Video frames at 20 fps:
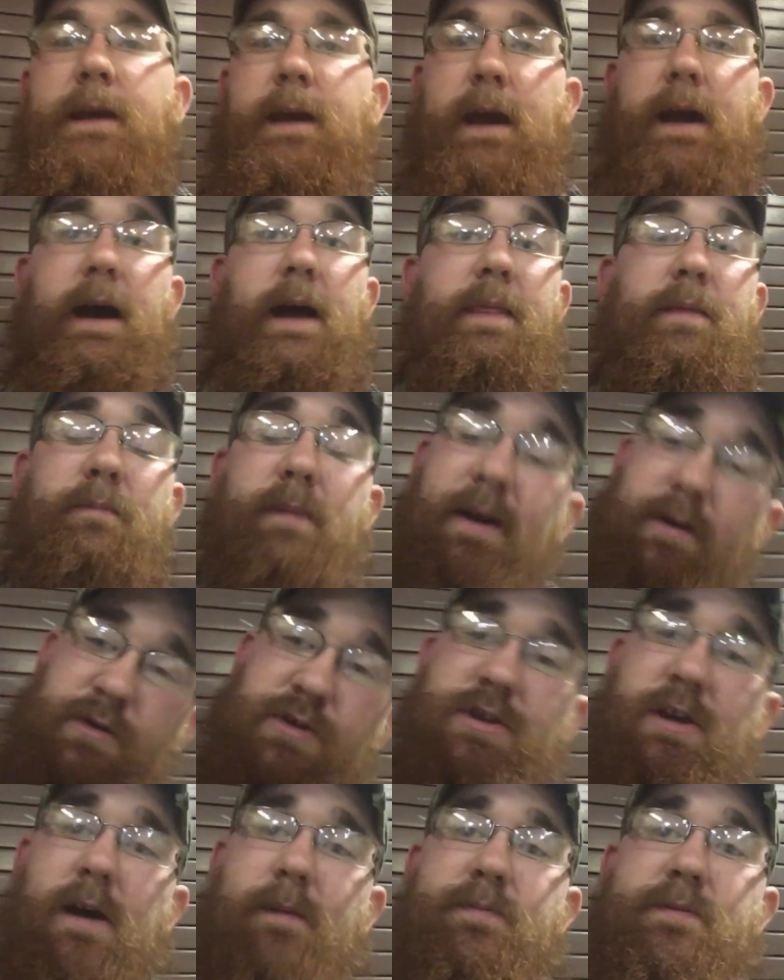Uh, the metal
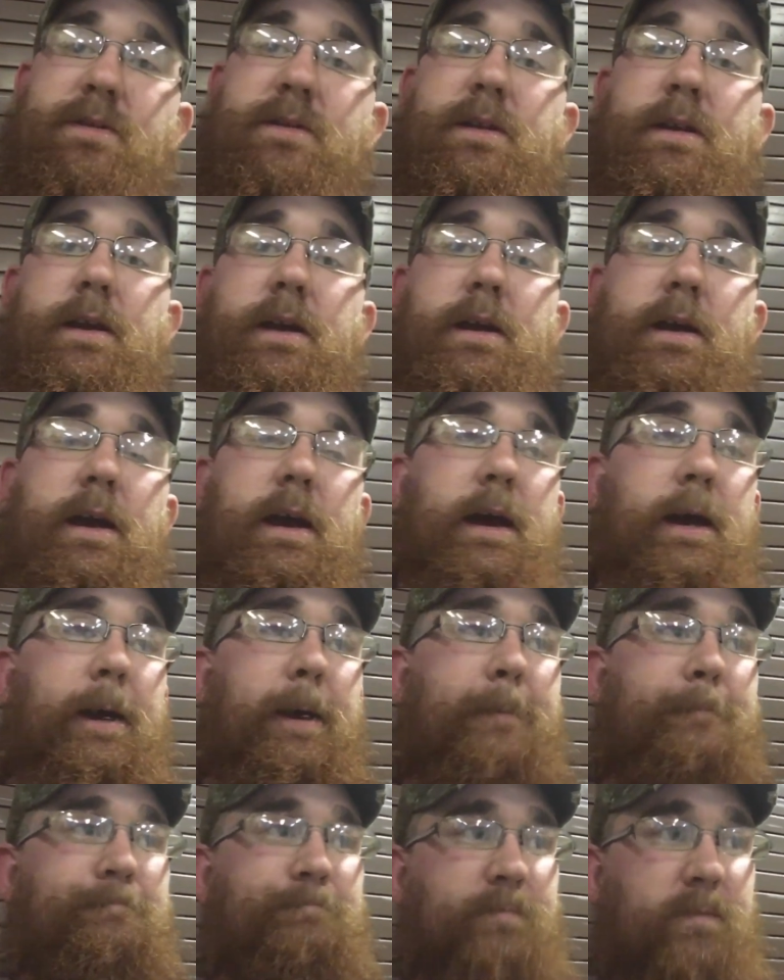shop's
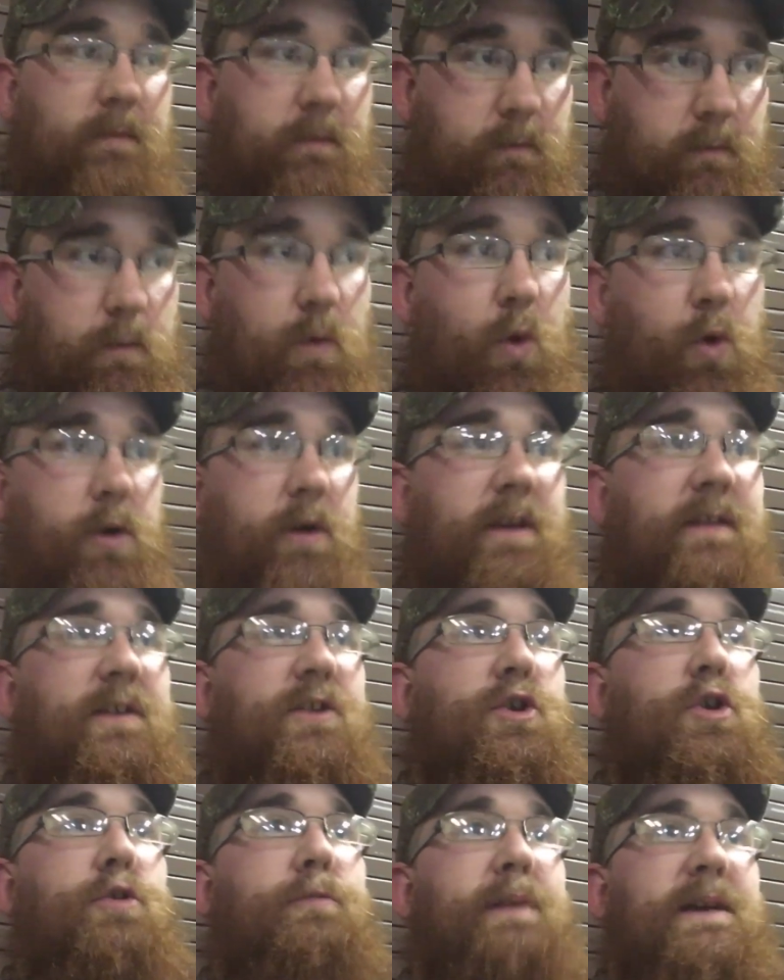um, ordering the
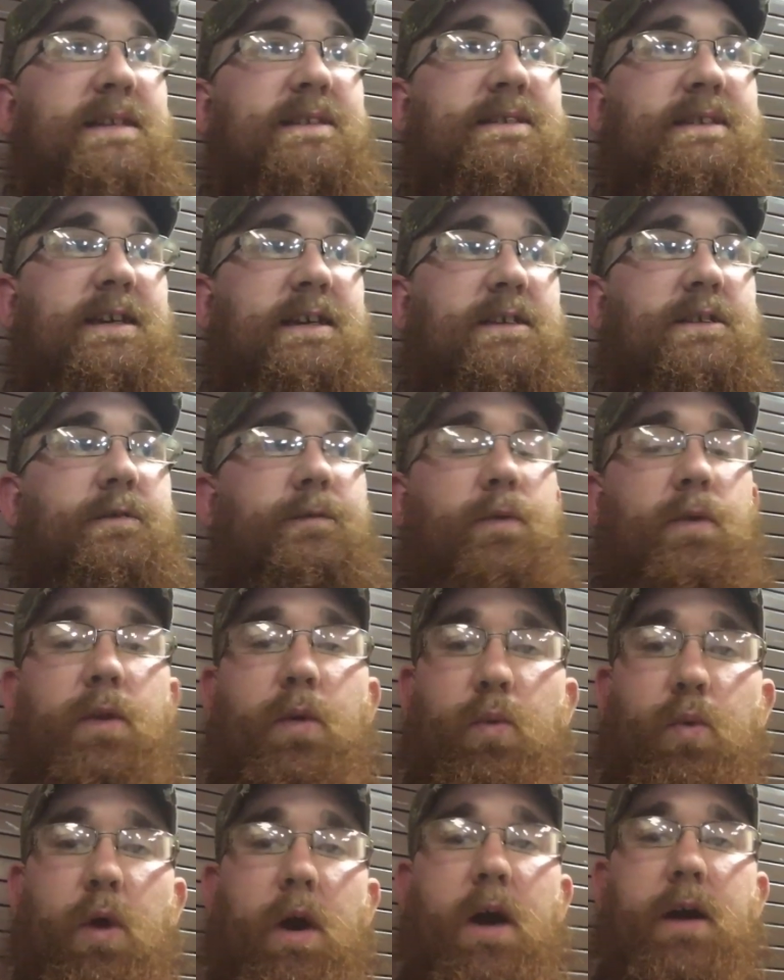2x6 for
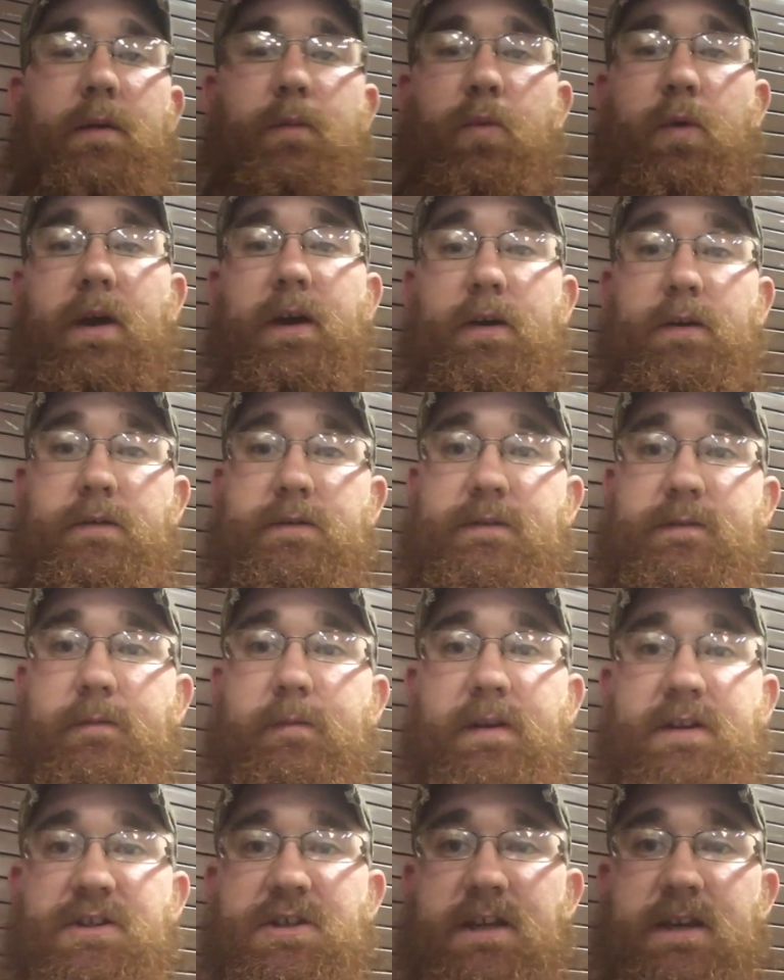the rock rails for
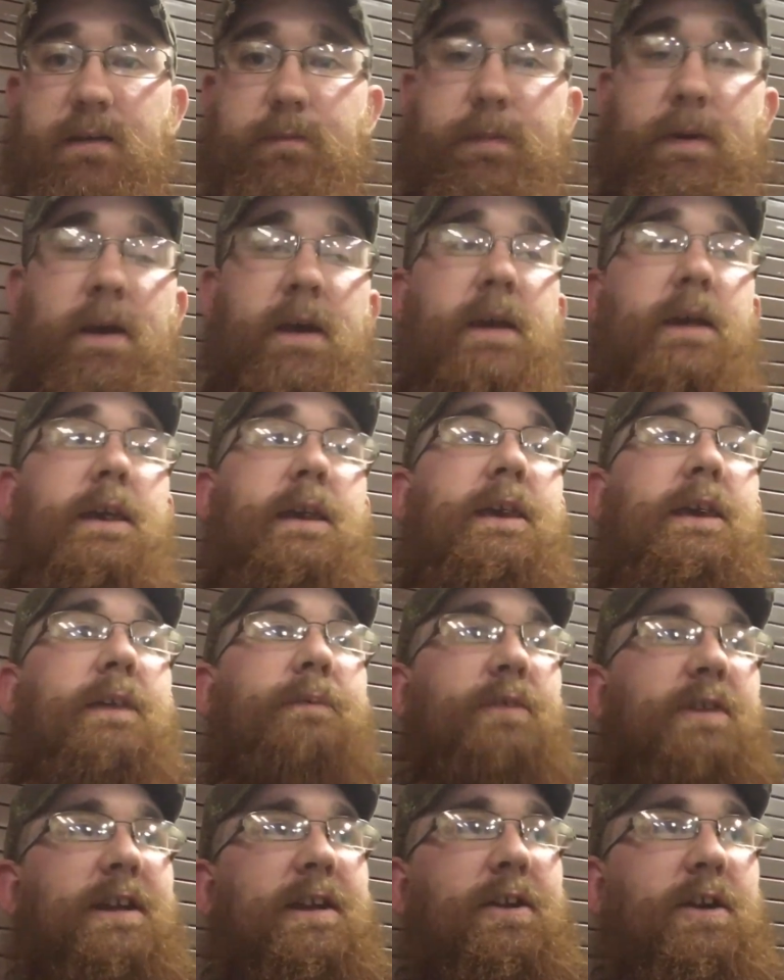my Jeep.
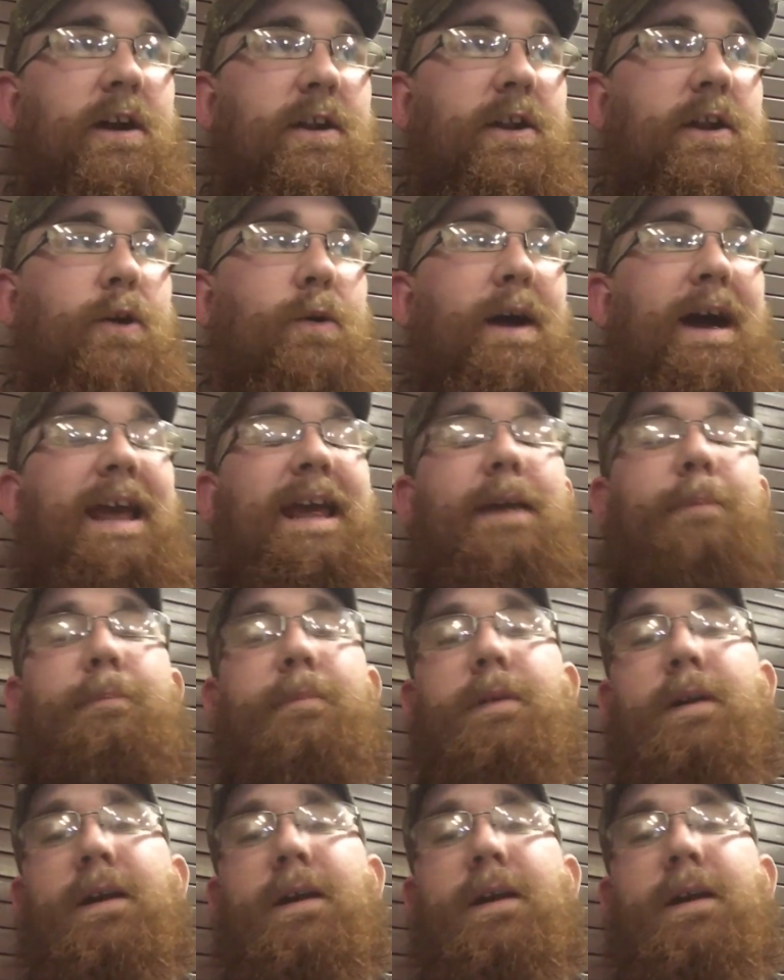If you did not know, I am